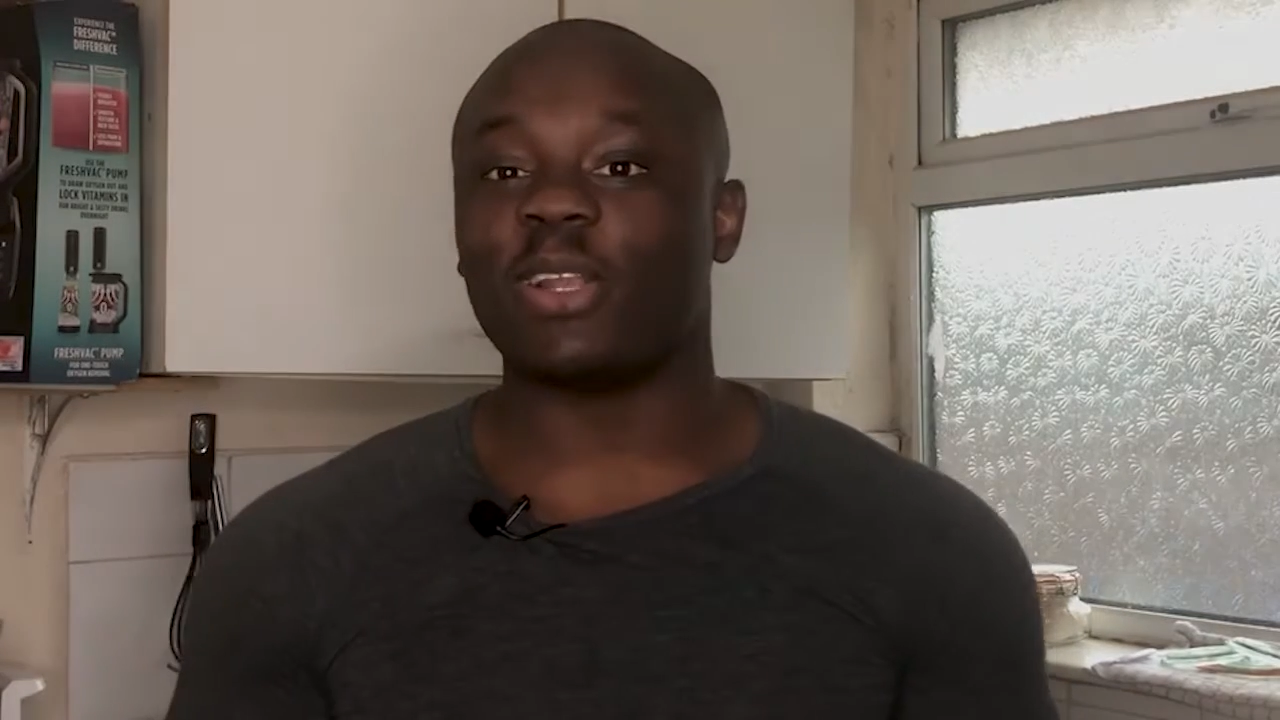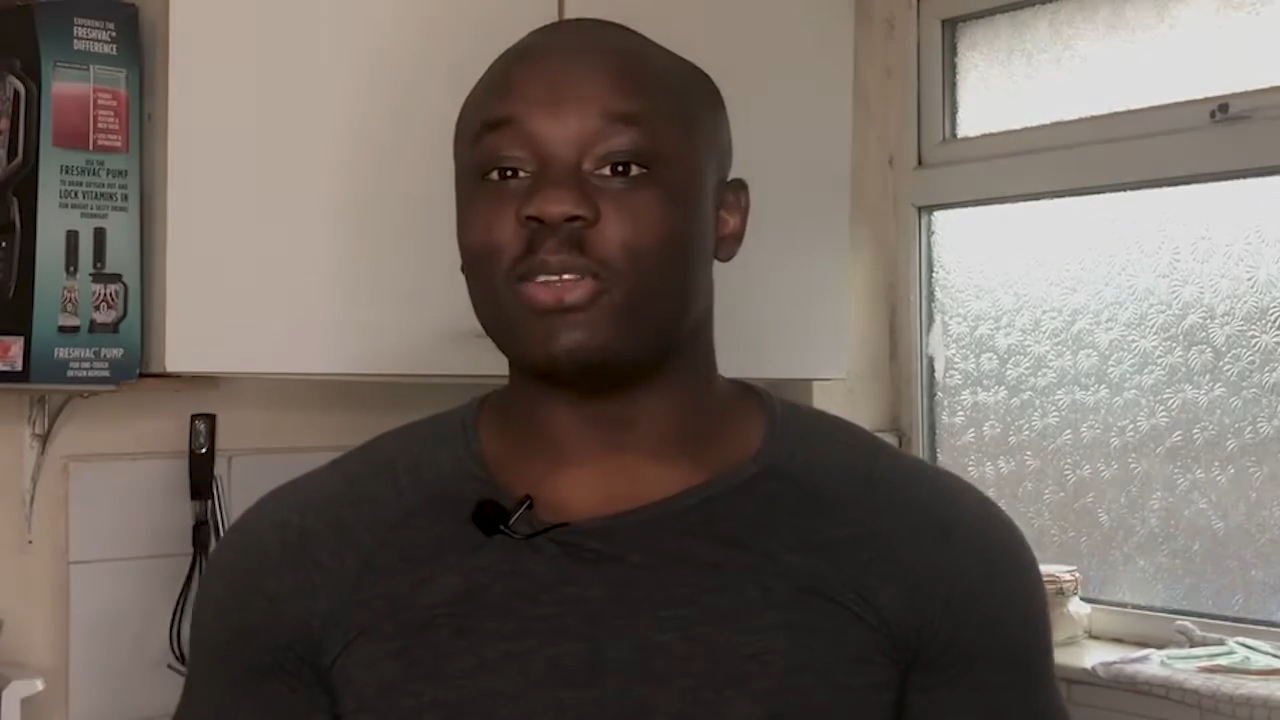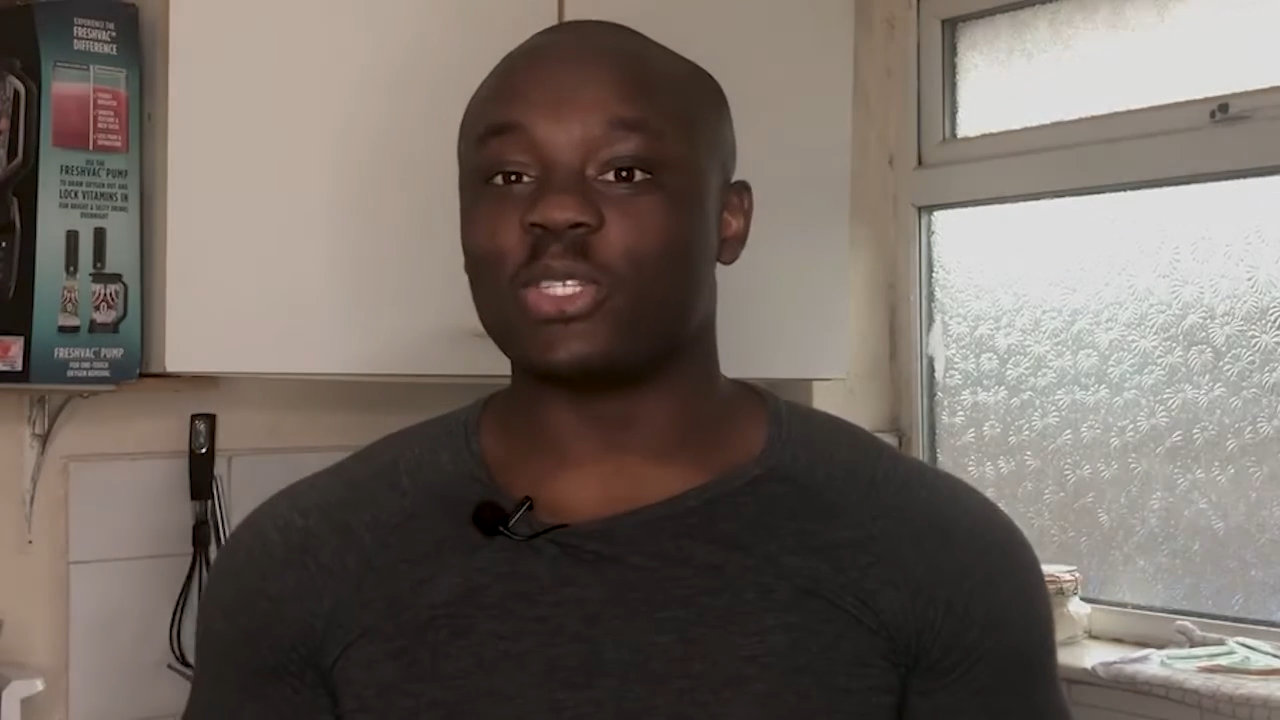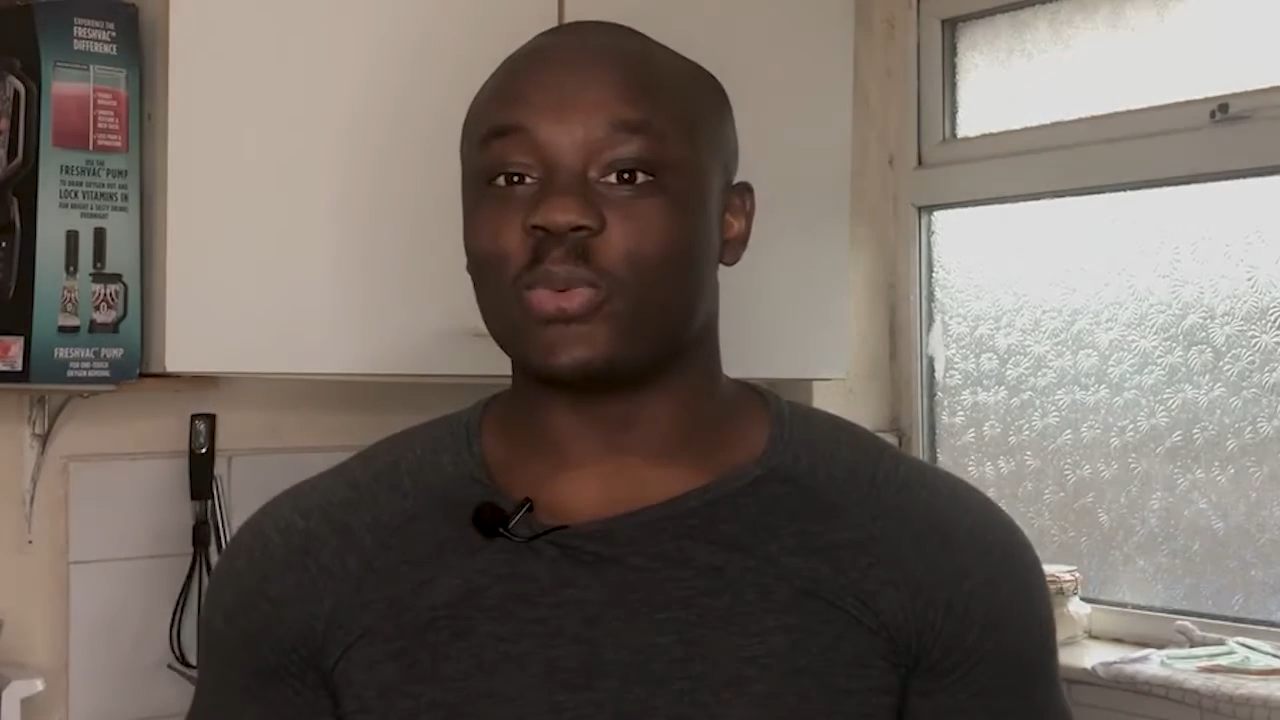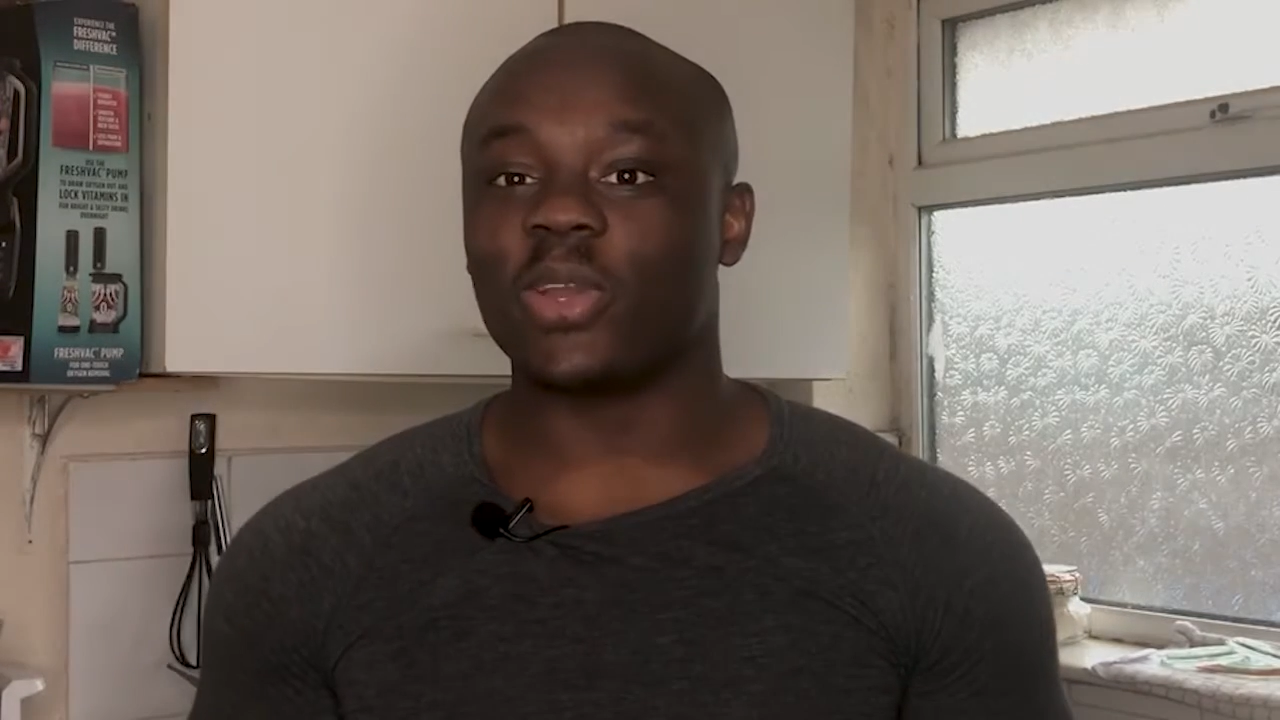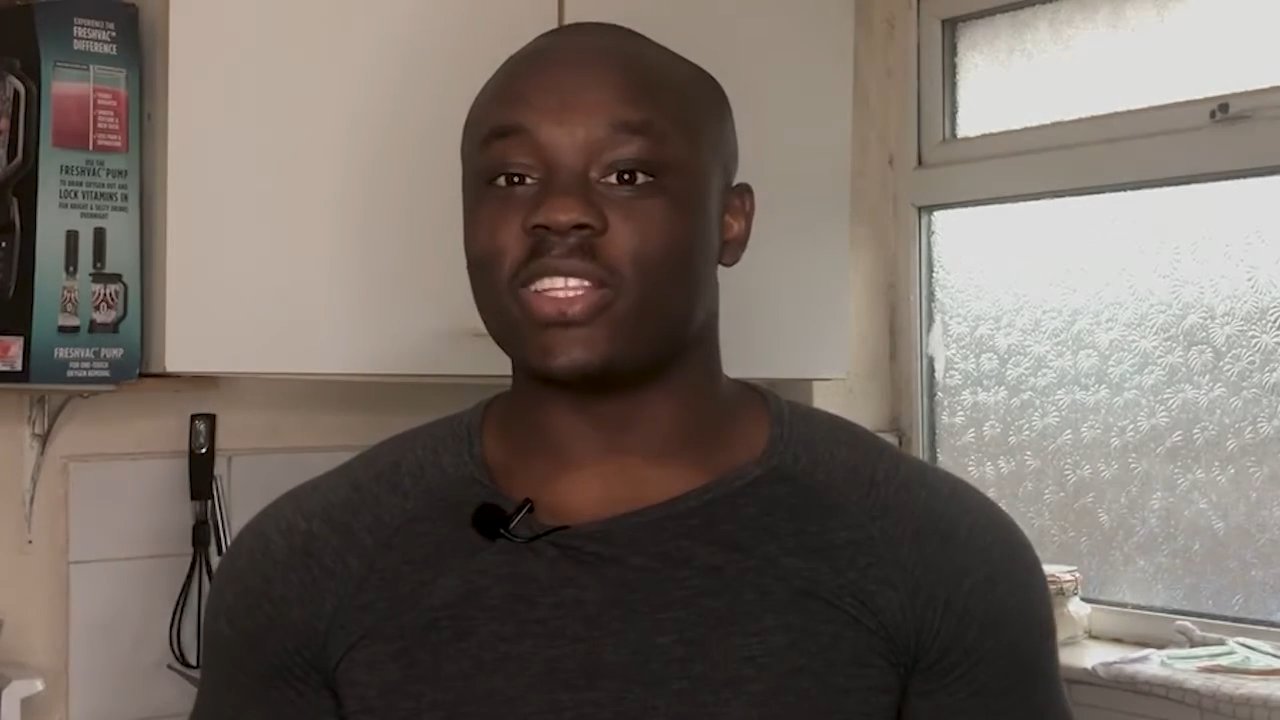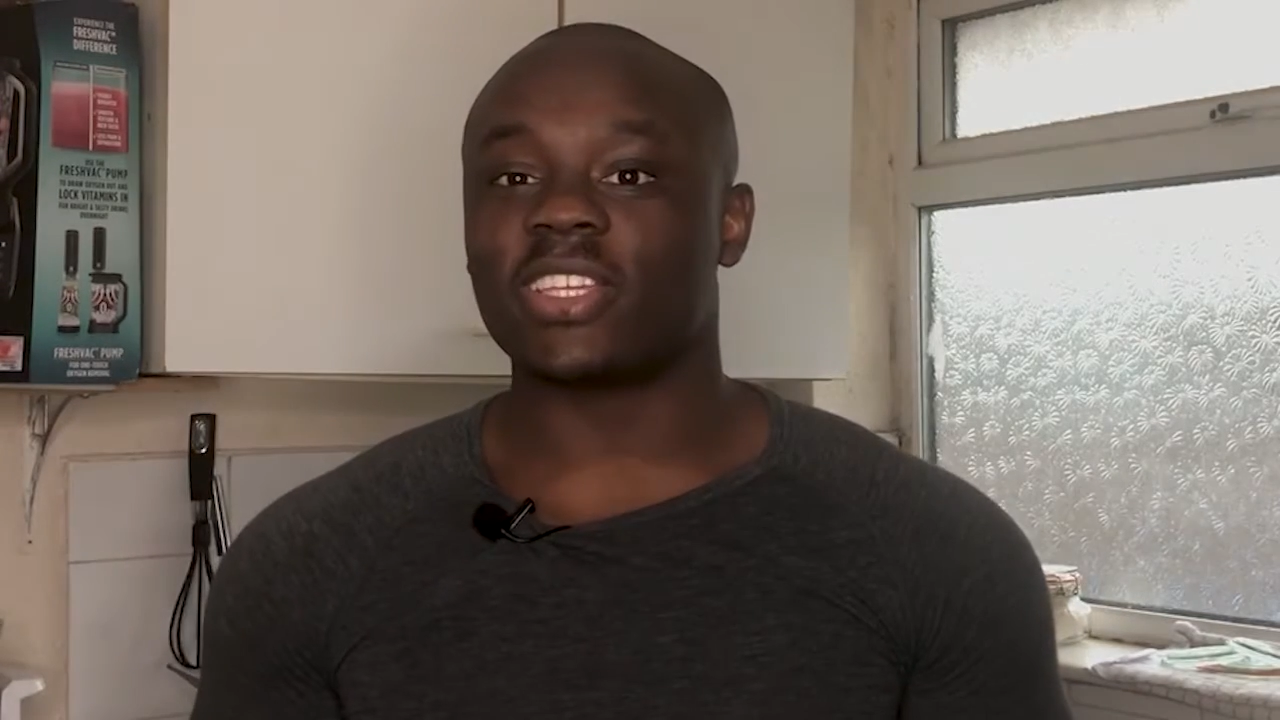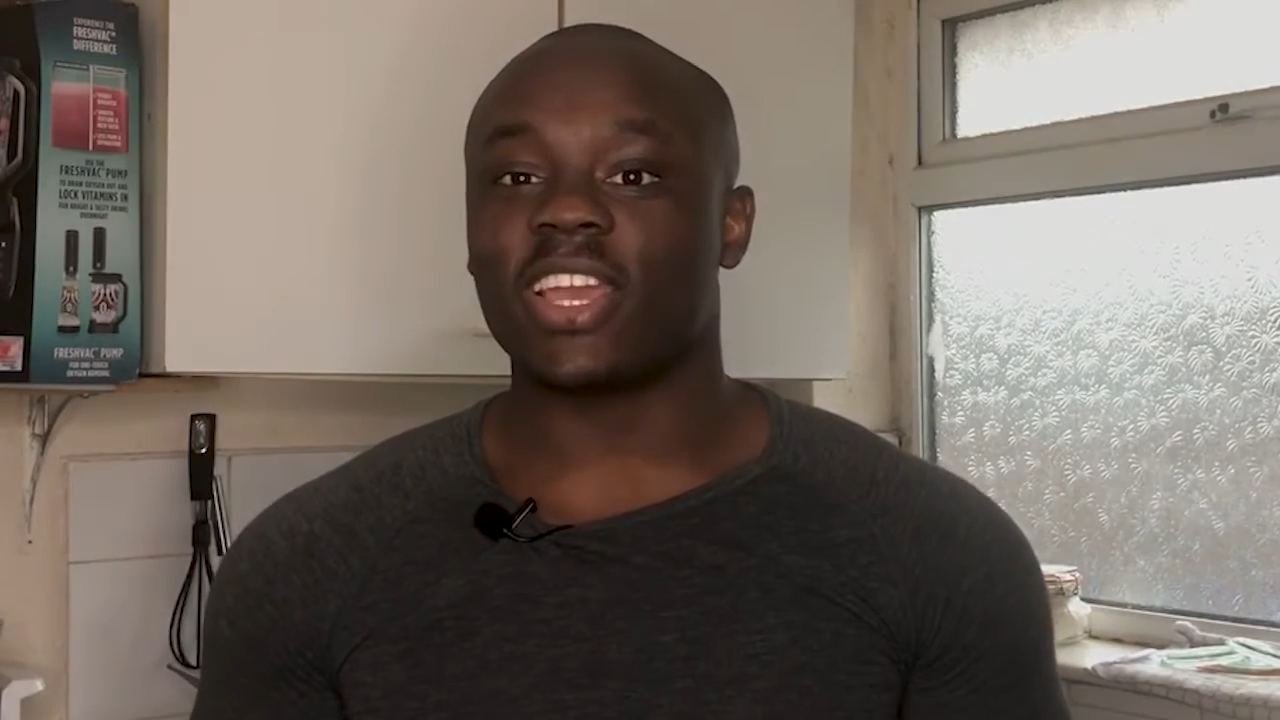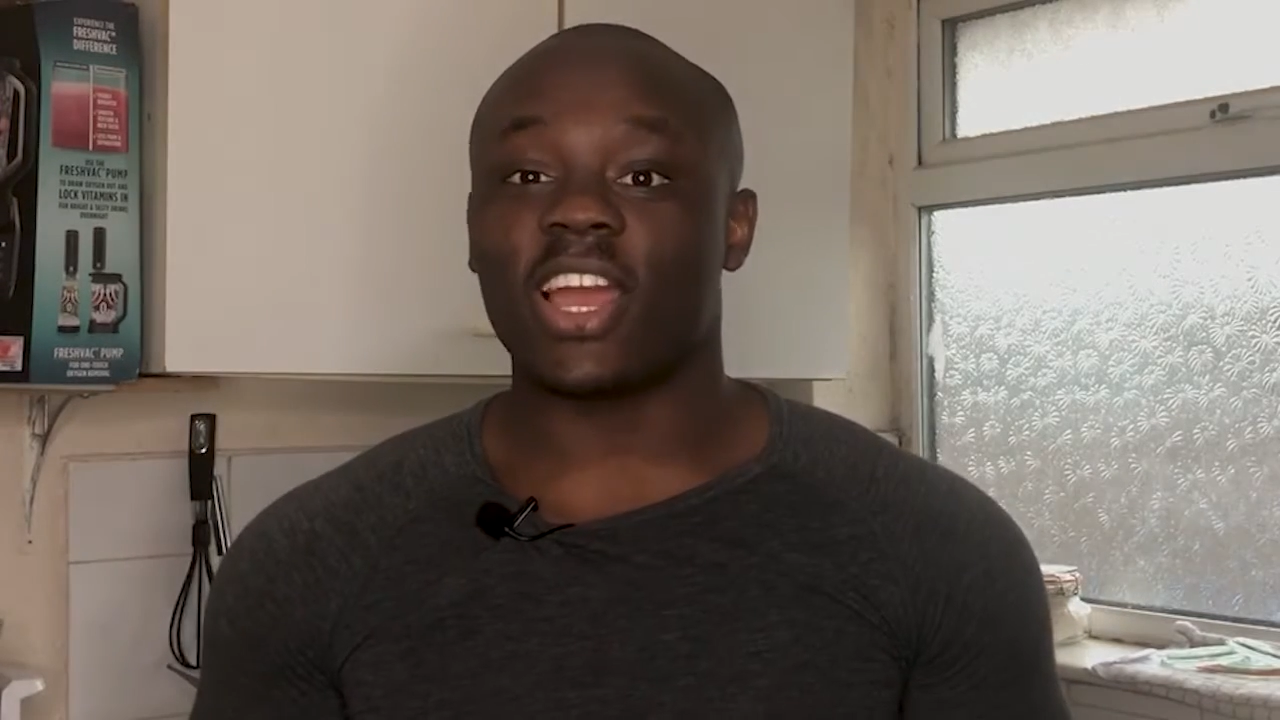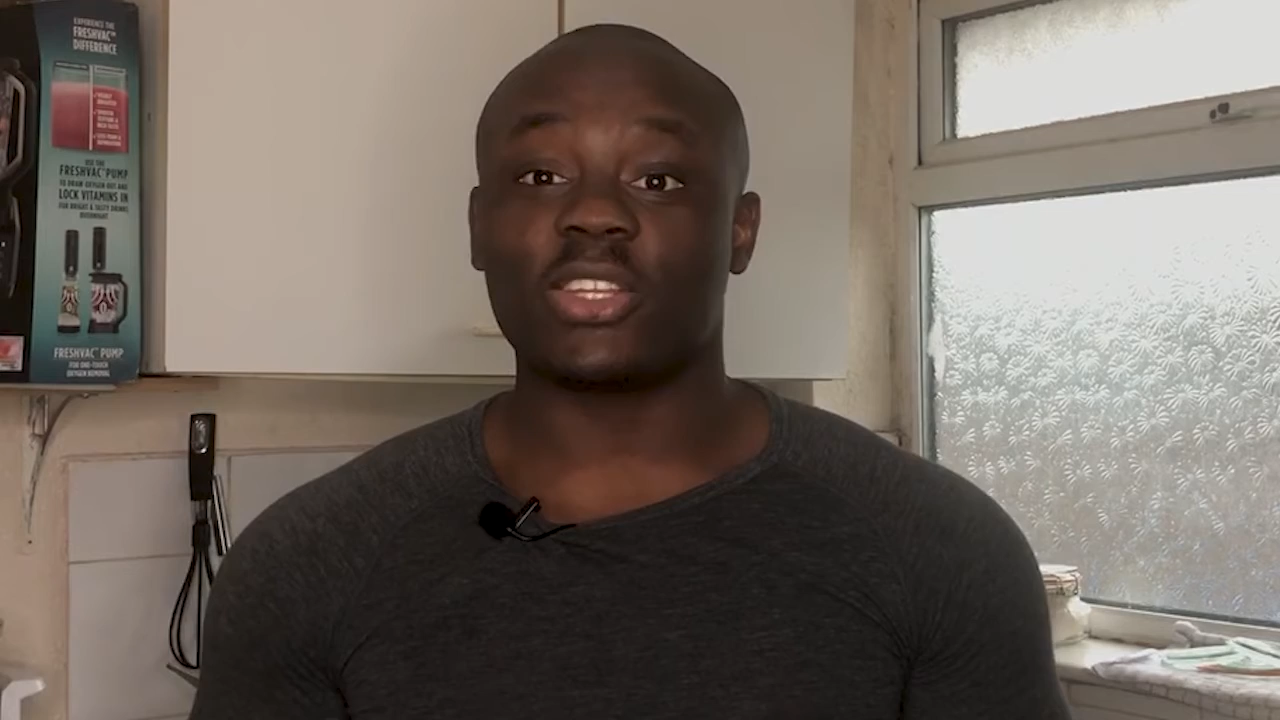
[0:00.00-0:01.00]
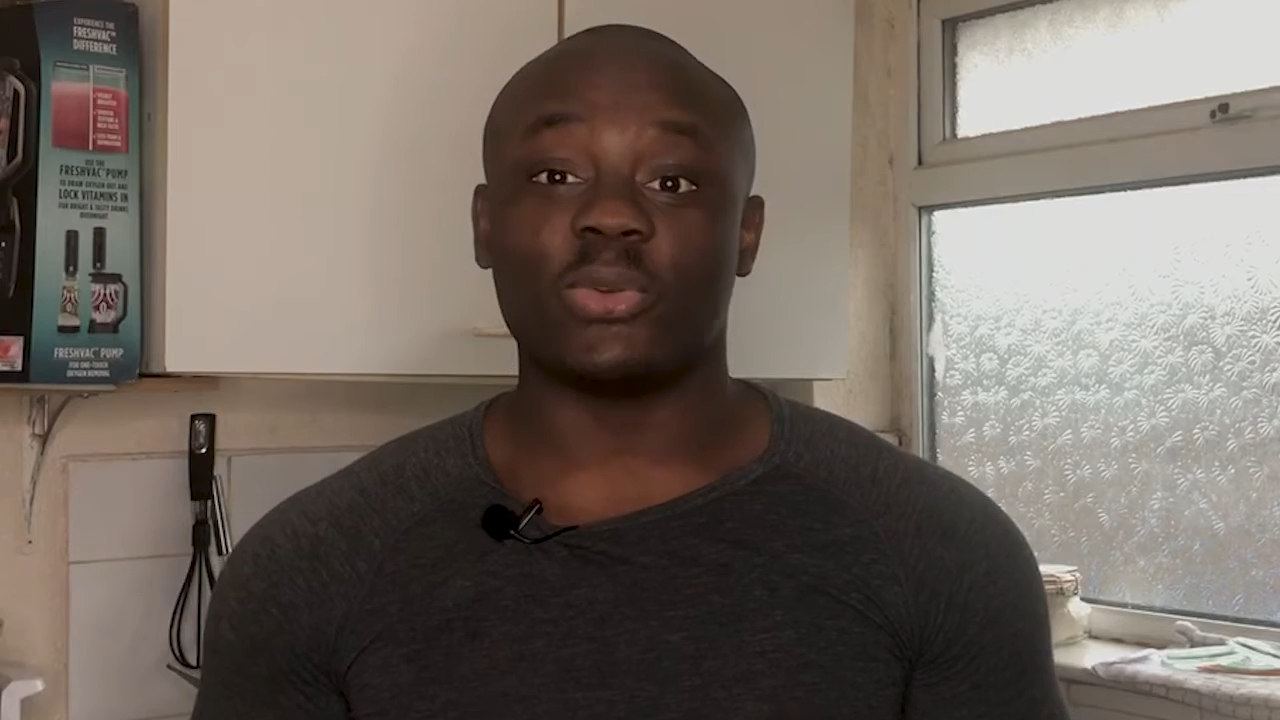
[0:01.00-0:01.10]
about losing weight